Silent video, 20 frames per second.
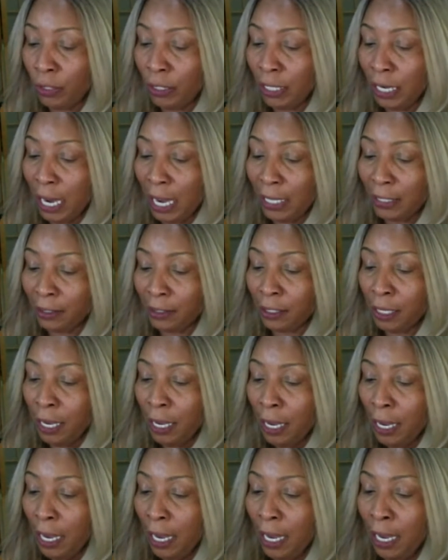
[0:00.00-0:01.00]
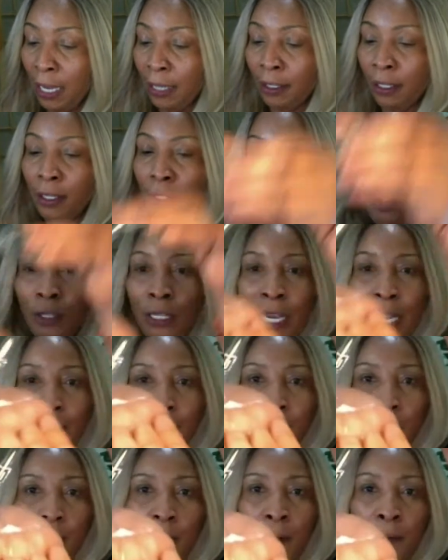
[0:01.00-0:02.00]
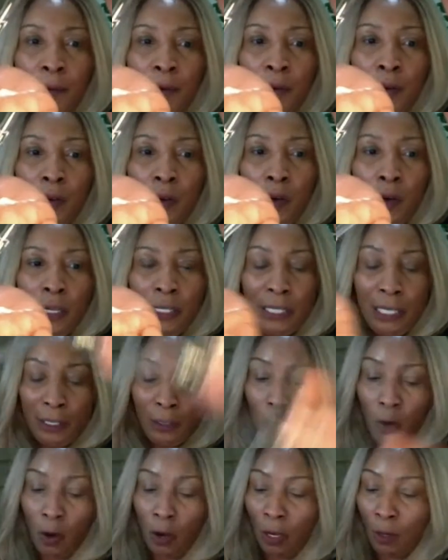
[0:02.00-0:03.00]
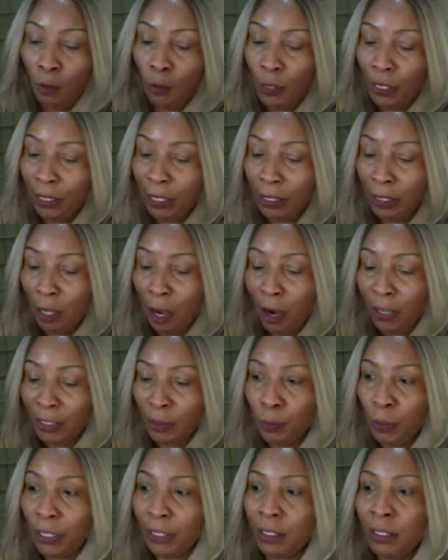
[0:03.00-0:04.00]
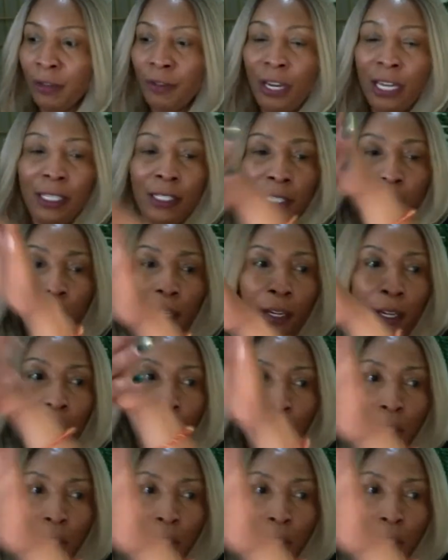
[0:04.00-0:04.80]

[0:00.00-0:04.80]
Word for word: Yes, and you get some coconut oil with the dark spot corrector.